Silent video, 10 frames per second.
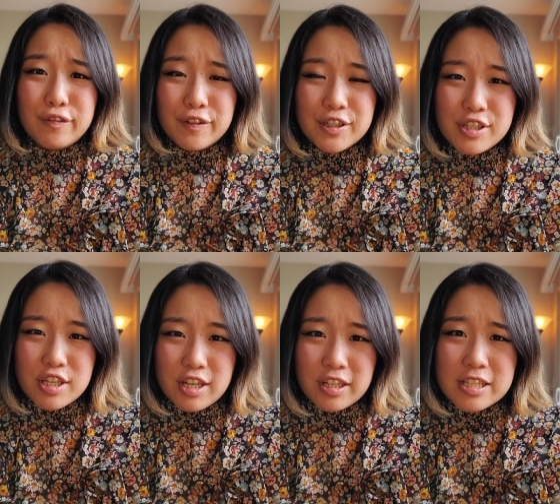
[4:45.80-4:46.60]
first
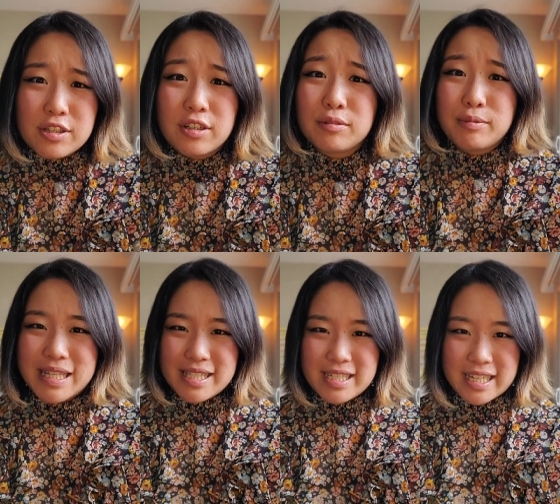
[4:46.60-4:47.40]
song is called
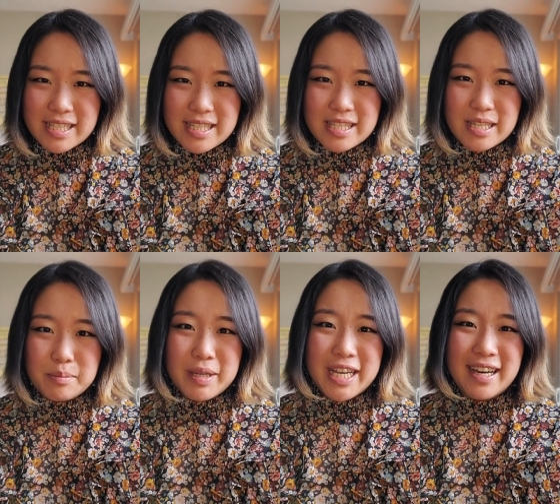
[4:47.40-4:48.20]
West Texas in
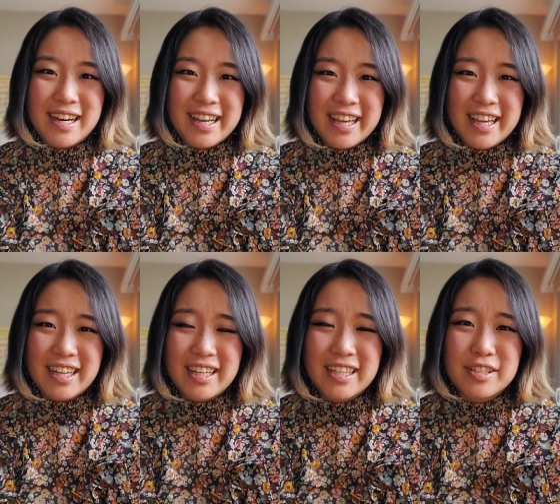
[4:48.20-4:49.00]
My Eye,
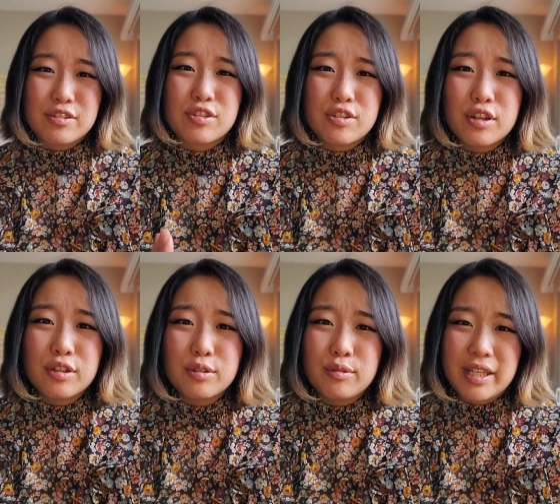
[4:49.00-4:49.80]
and it is
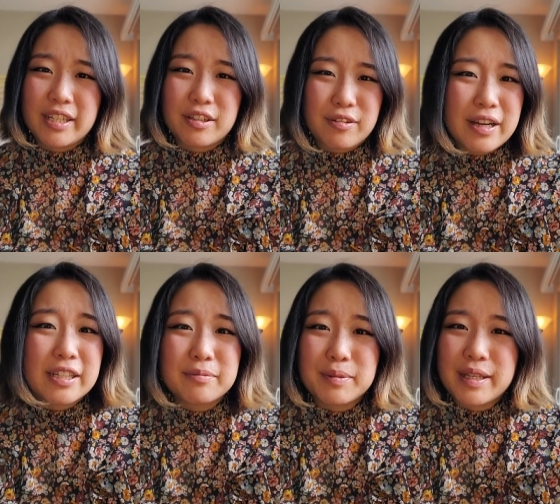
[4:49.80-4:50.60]
so
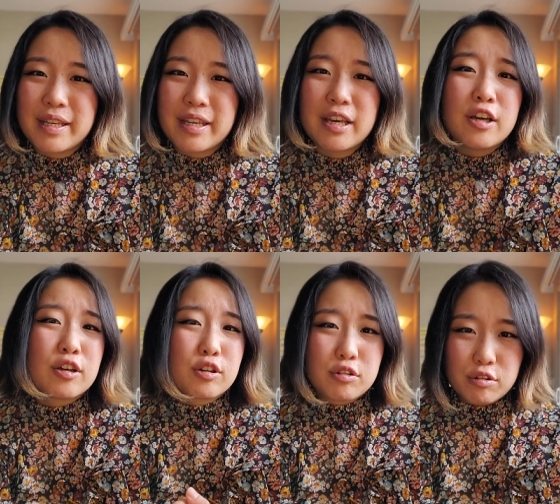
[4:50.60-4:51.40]
incredibly
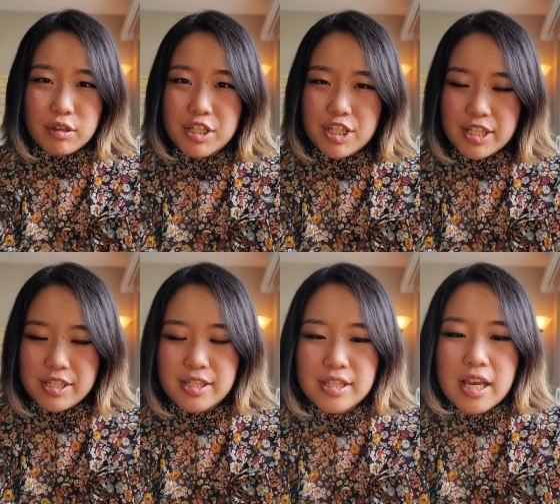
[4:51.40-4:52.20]

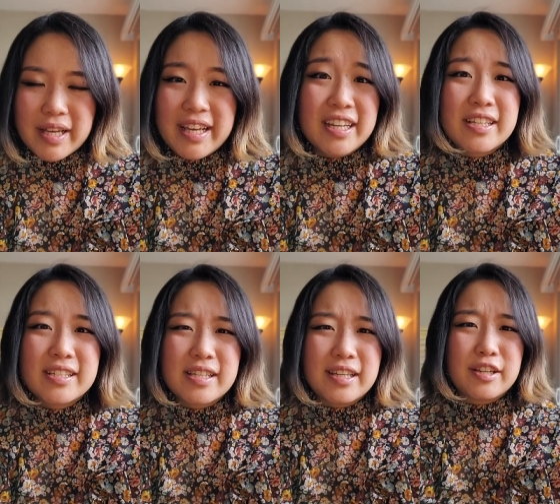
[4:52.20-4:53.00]
gorgeous. It
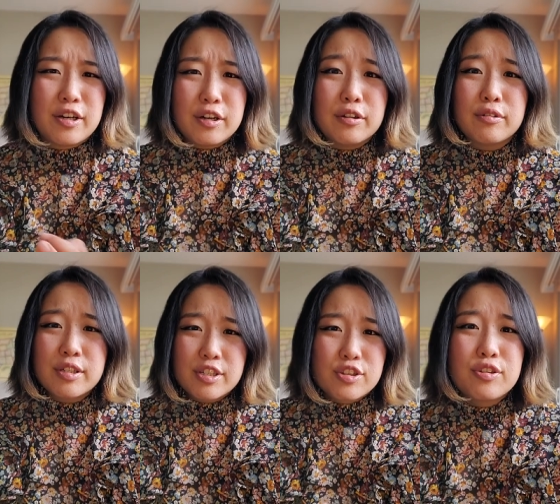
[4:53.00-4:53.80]
is an
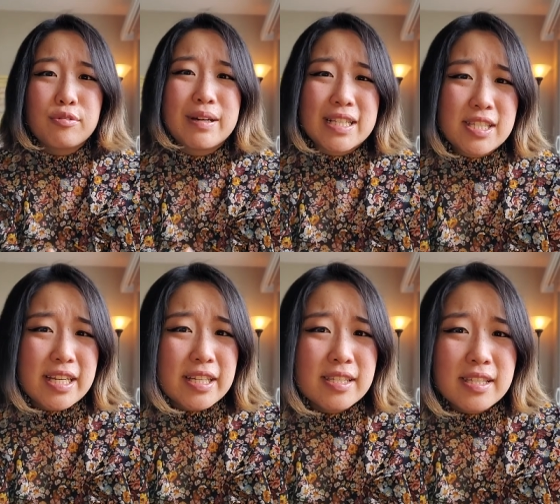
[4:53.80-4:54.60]
ode to West
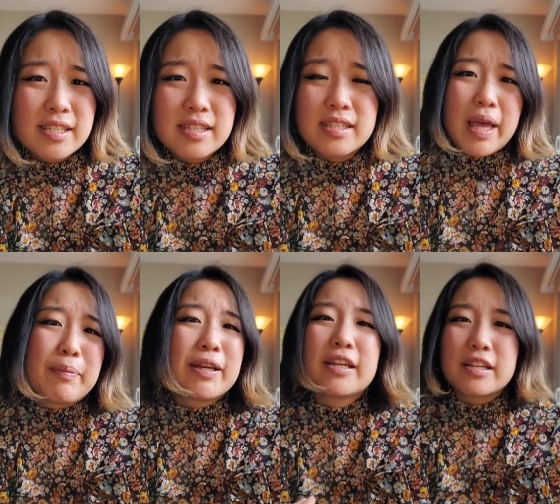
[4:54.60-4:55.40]
Texas,
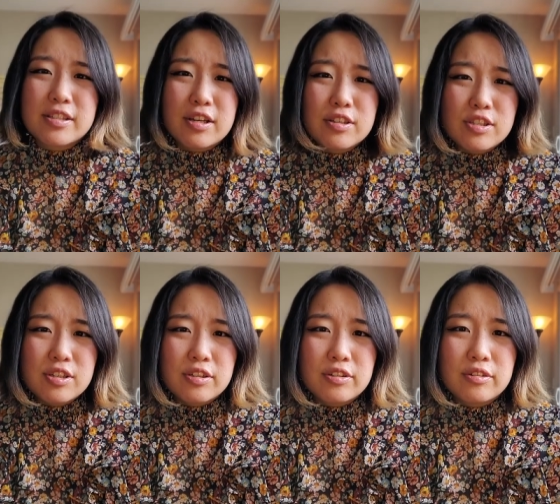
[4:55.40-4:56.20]
but it is
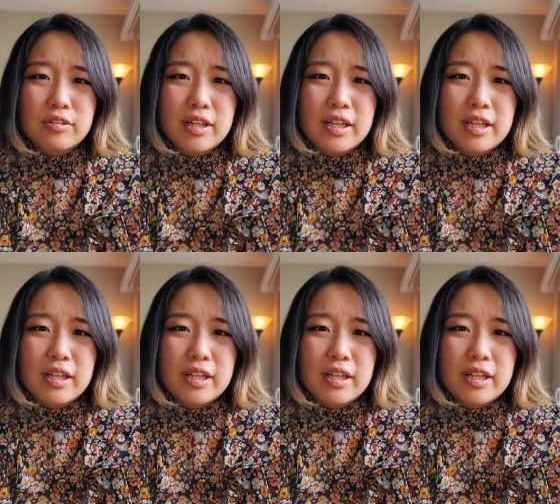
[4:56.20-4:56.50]
also